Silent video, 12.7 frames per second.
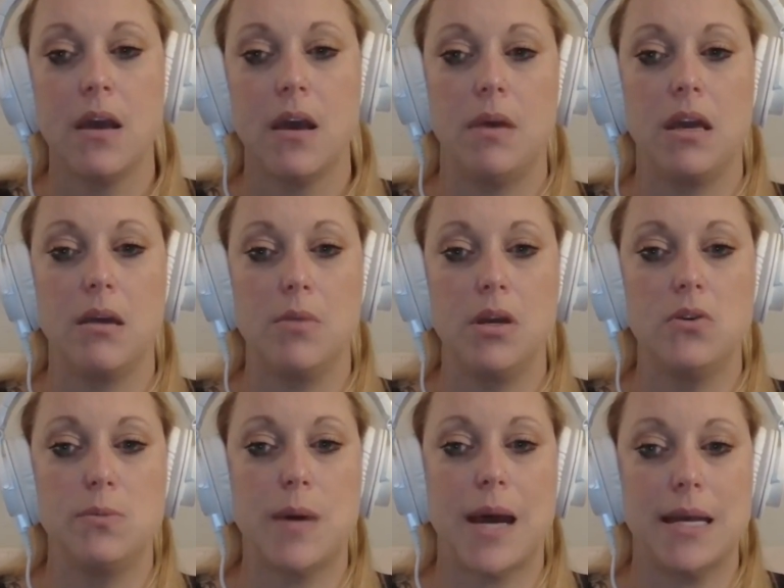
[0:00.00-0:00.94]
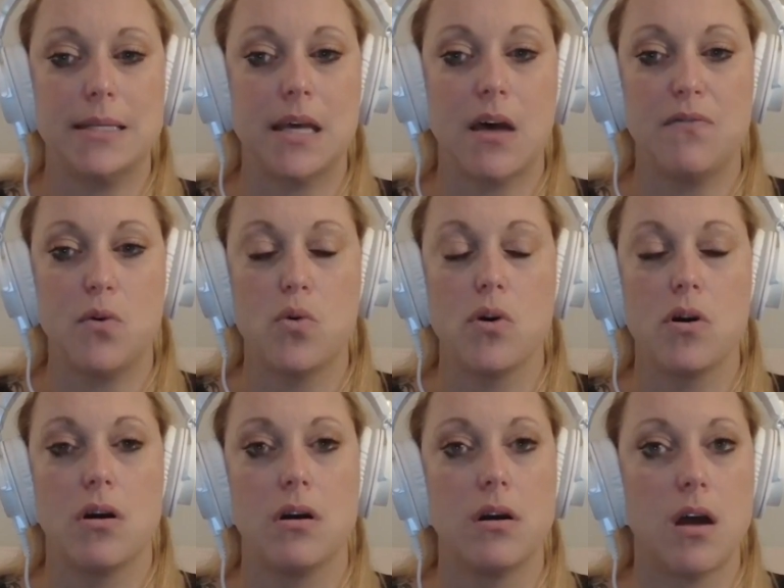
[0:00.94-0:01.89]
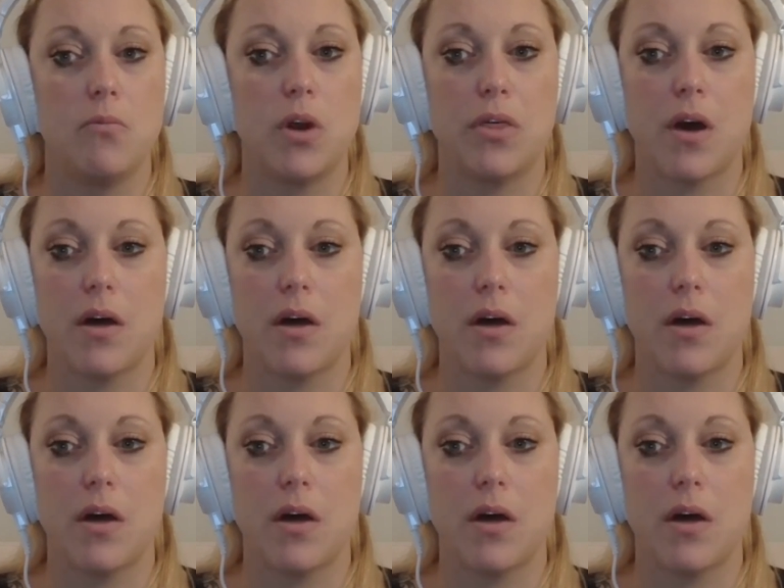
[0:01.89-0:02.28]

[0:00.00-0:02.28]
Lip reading: It can be used by itself or with